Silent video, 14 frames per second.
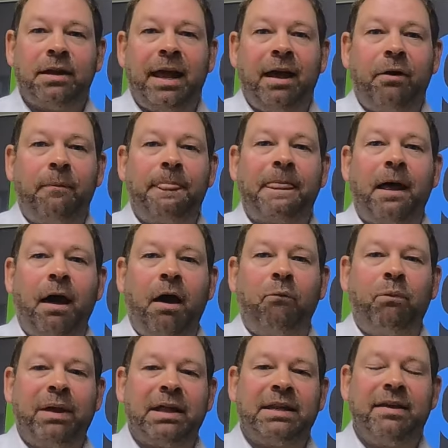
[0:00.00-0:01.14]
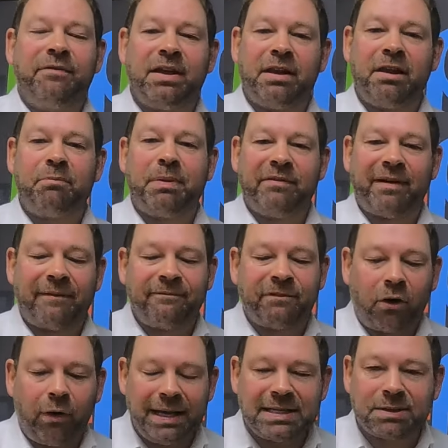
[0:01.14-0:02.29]
Now, we're going to give you a little bit of
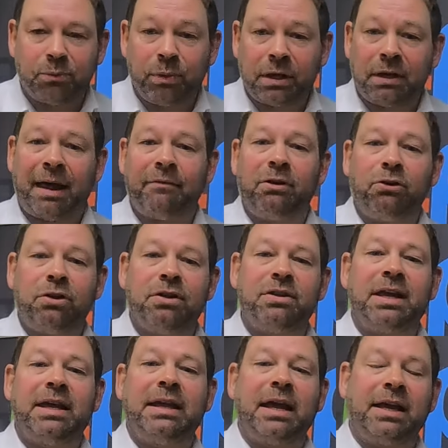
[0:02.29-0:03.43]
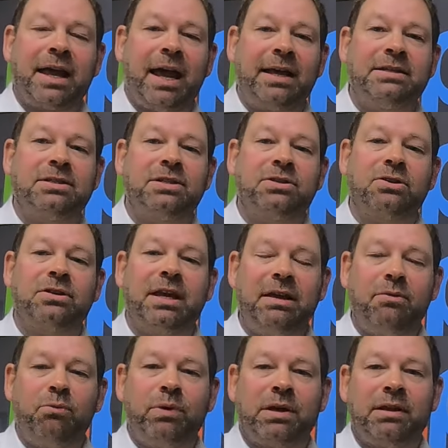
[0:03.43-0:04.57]
advice. We're going to have a look at the case
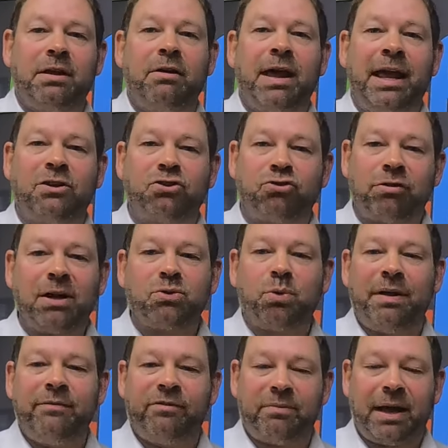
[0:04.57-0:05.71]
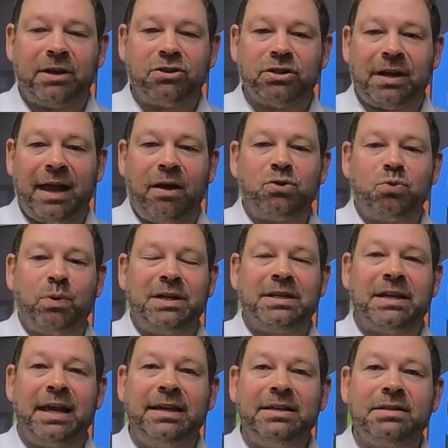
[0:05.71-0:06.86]
study. We're going to extract what information out we
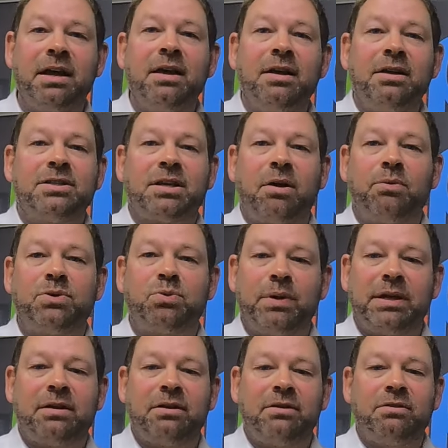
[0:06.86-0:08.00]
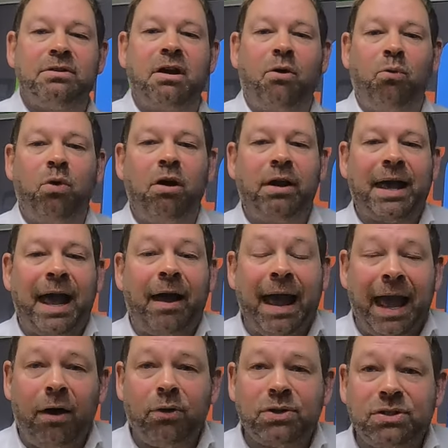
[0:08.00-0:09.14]
need so as we can work out
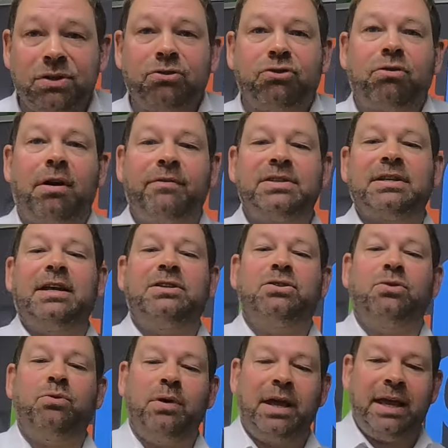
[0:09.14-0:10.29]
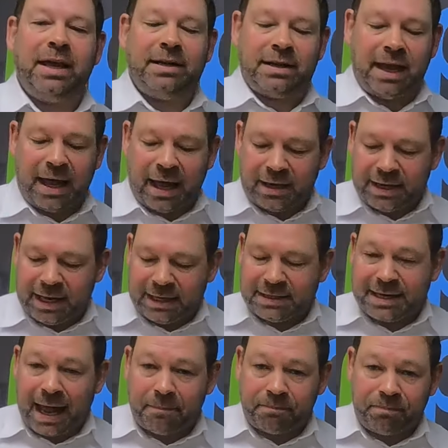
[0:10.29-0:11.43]
how to do the driver schedule in an
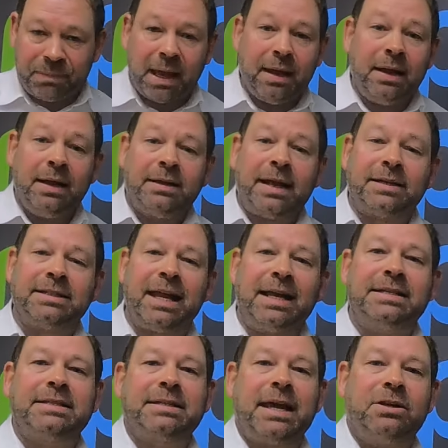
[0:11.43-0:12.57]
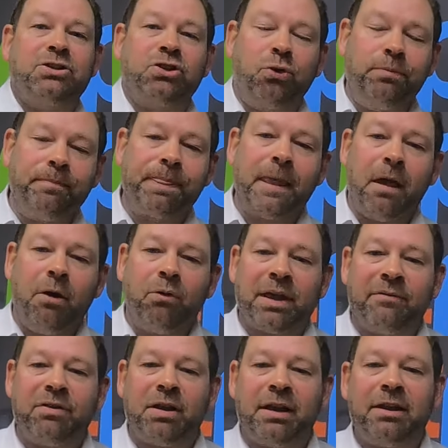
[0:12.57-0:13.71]
exam. Now, today's schedule will
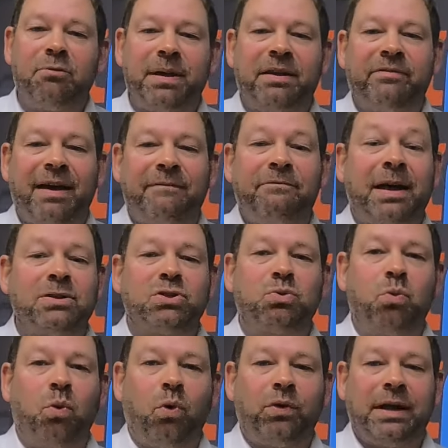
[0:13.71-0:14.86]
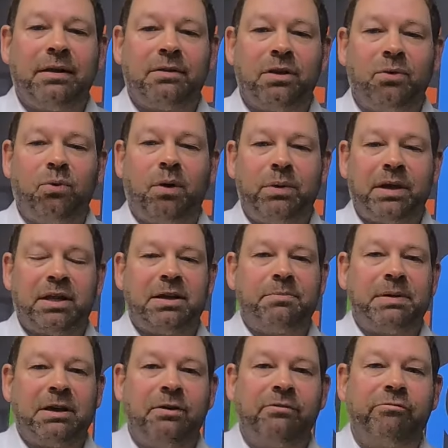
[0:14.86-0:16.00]
give you a little bit of advance warning that what we're going to
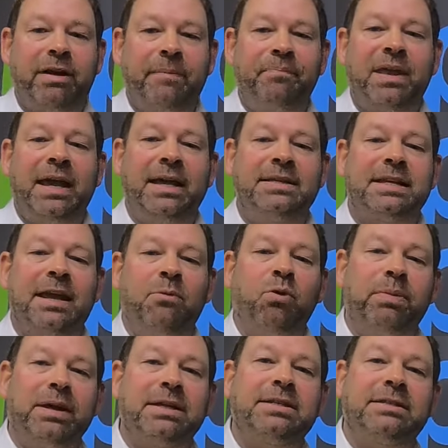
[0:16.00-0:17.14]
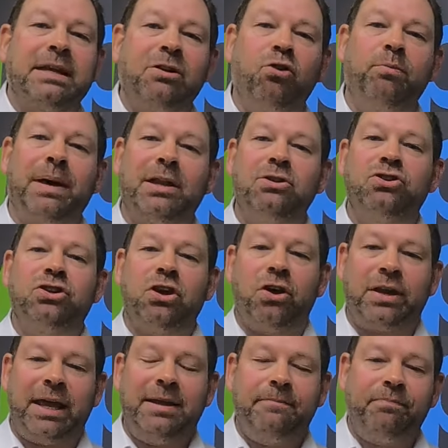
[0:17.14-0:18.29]
be covering is it will be a single man
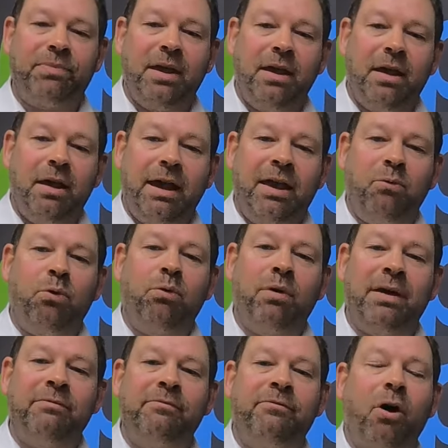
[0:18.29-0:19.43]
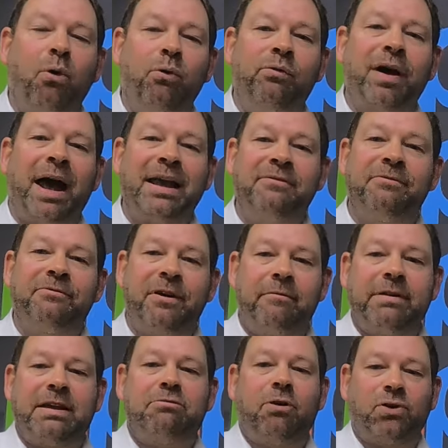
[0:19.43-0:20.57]
journey. It will involve a
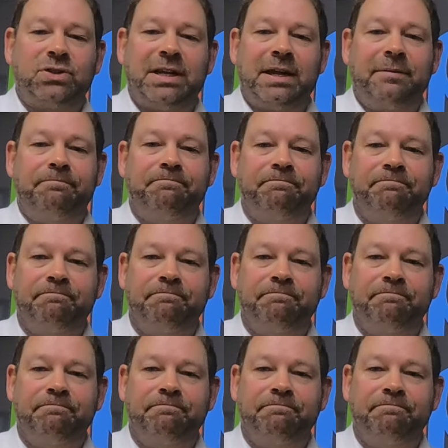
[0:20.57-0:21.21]
ferry crossing,